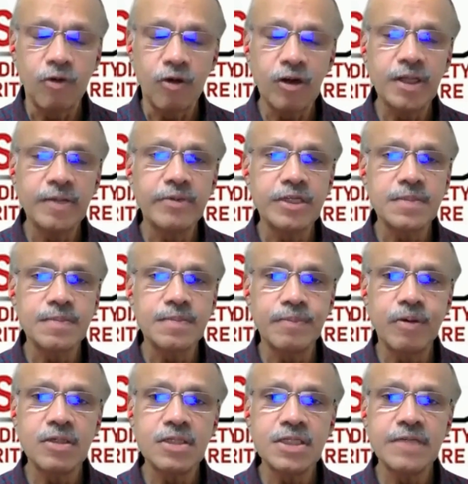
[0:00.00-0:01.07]
Volume
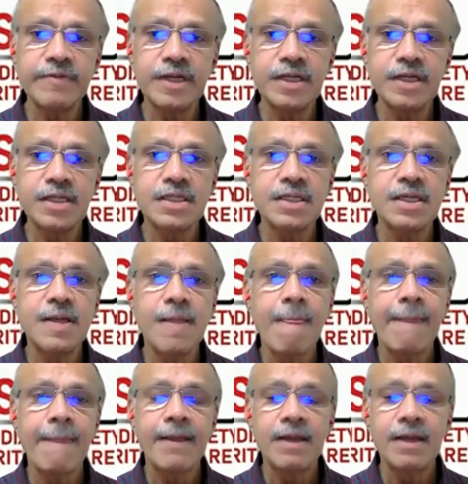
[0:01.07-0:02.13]
responsiveness
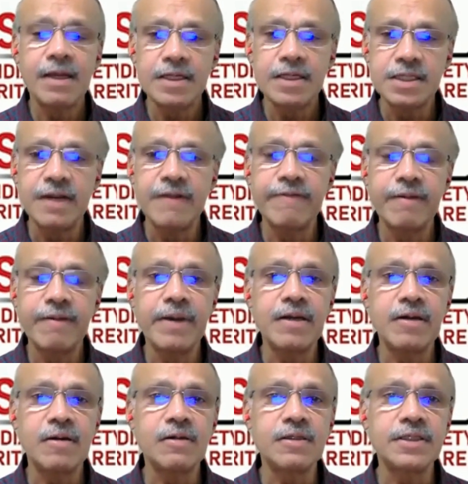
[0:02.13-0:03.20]
is a different
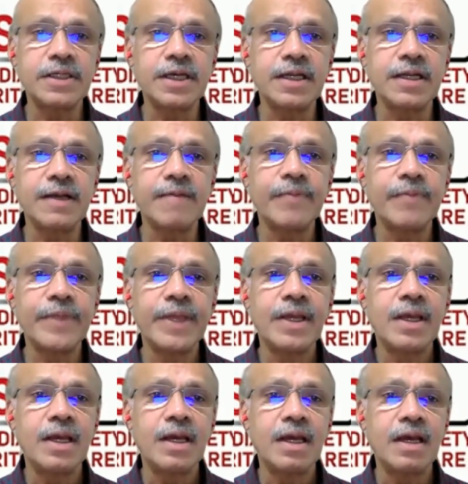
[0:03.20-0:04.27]
matter altogether.
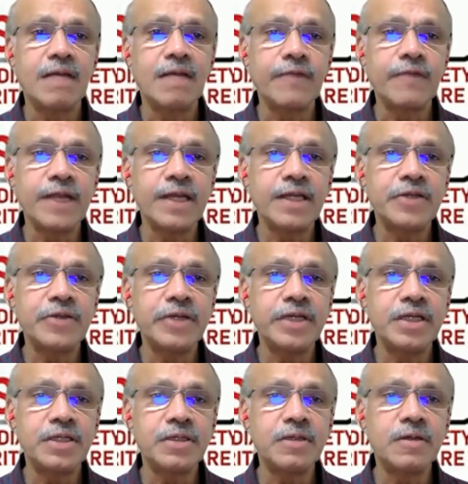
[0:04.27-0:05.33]
And for that, you
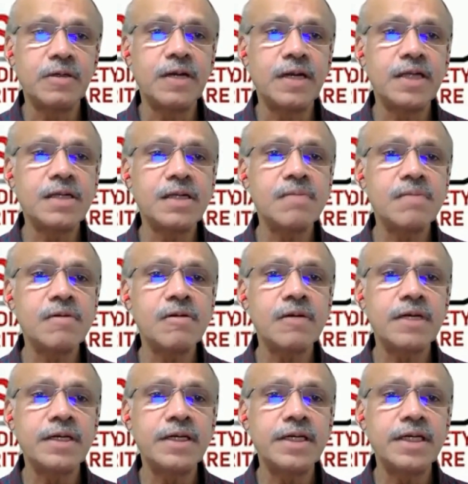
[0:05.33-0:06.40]
need to go a little
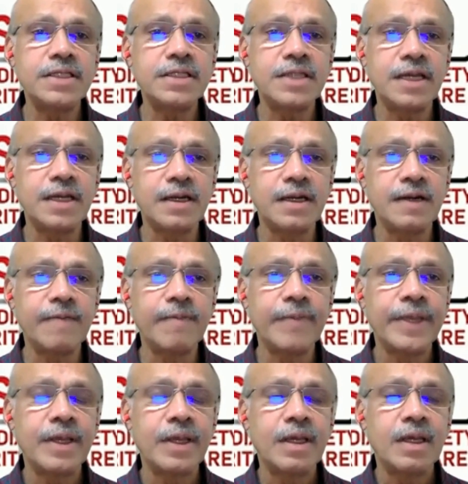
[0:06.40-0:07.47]
more in detail.
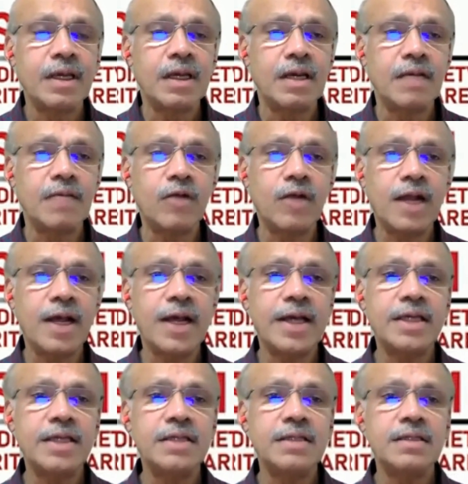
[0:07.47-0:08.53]
And what
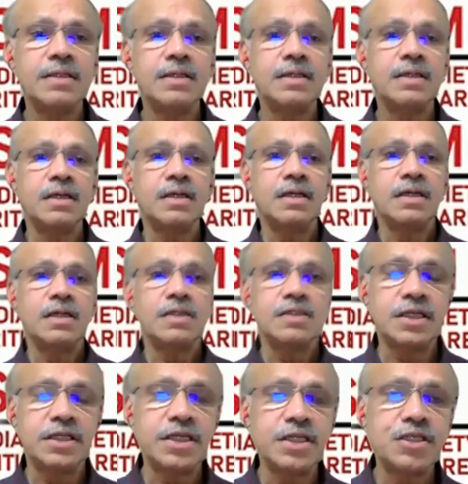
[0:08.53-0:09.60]
I
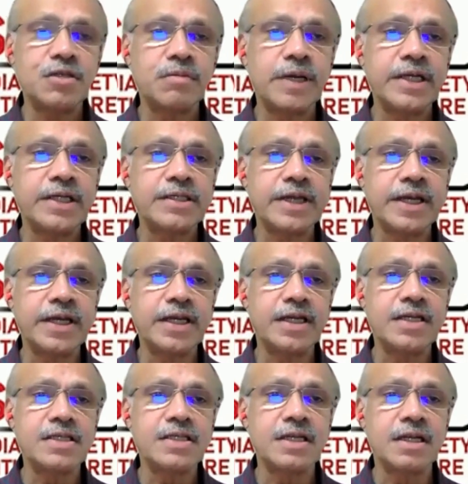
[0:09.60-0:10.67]
suggest to my
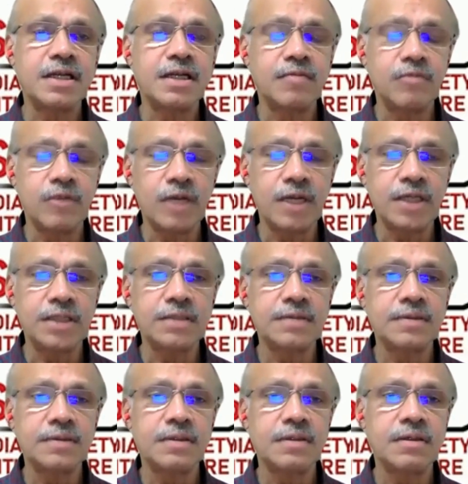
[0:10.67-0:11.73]
trainees and what
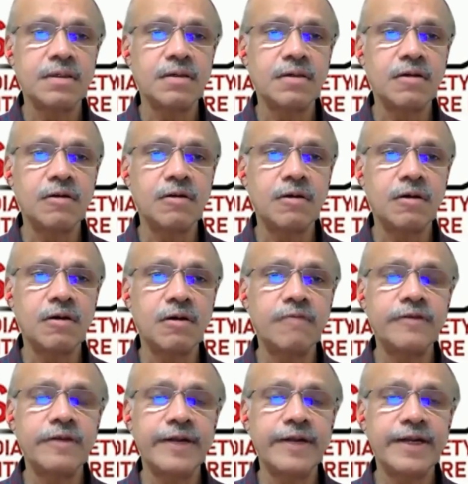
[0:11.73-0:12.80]
I
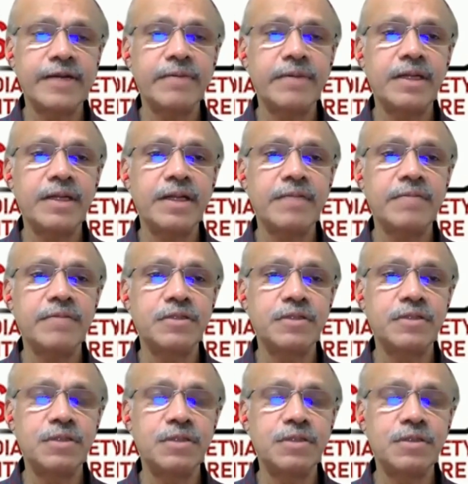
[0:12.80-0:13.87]
often recommend them to
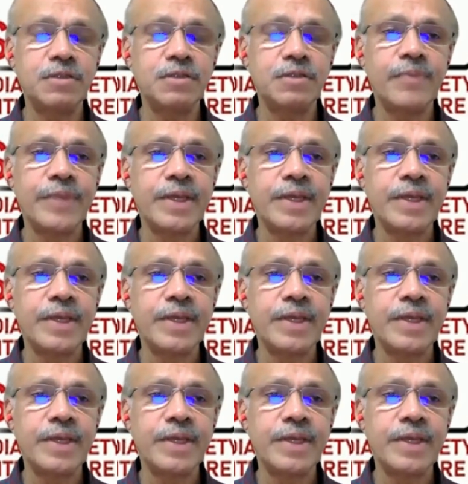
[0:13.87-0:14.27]
do